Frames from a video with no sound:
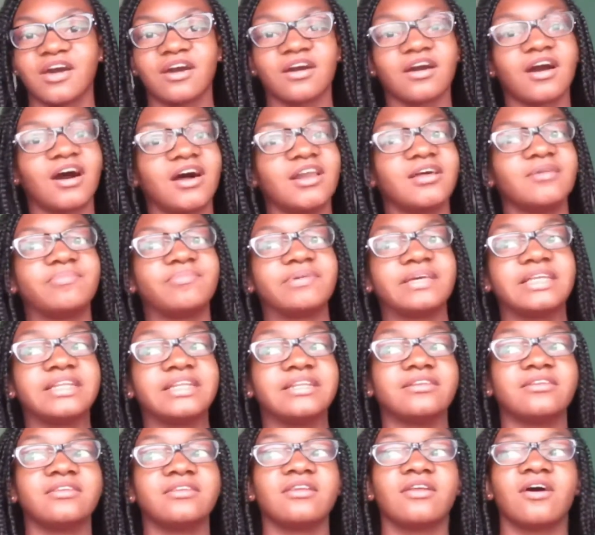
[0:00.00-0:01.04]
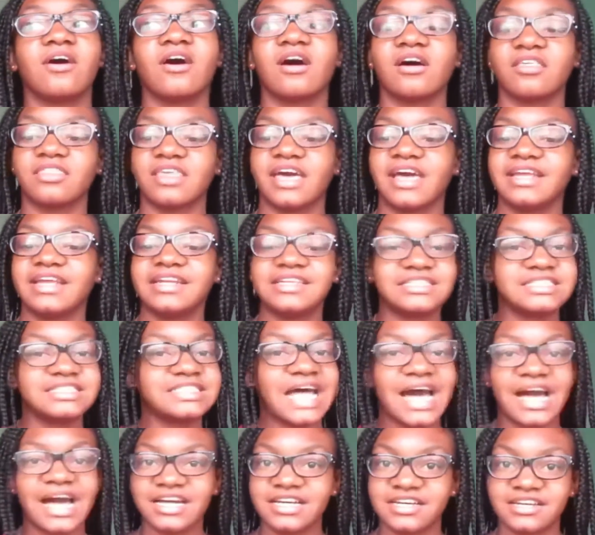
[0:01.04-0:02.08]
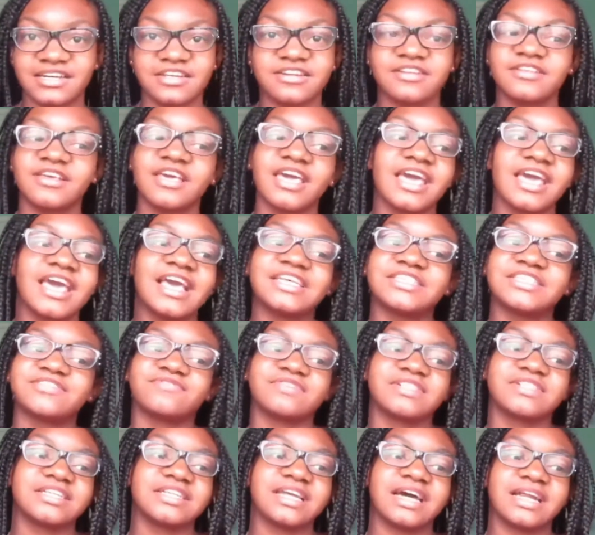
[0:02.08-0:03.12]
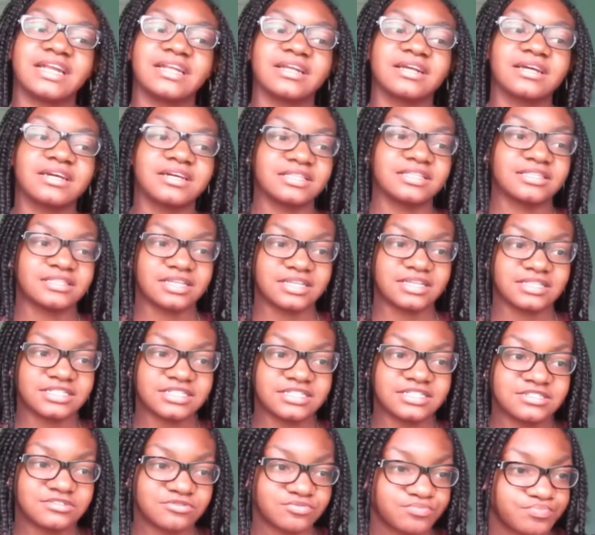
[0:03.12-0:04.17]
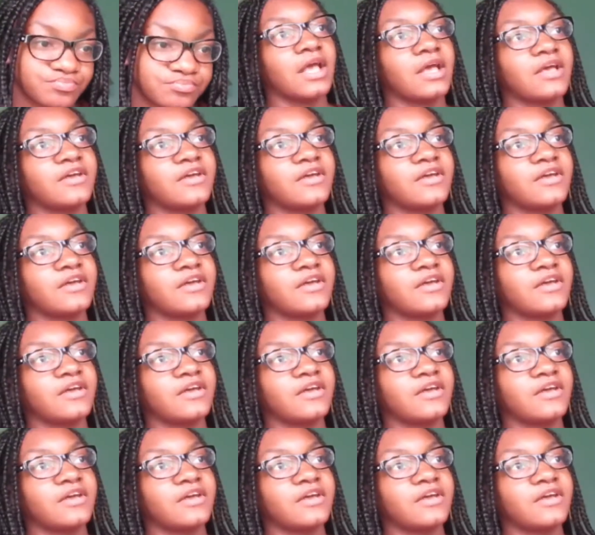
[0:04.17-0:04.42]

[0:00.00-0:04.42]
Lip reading: caught up in all that, and it's not good. It's really not a good thing to do.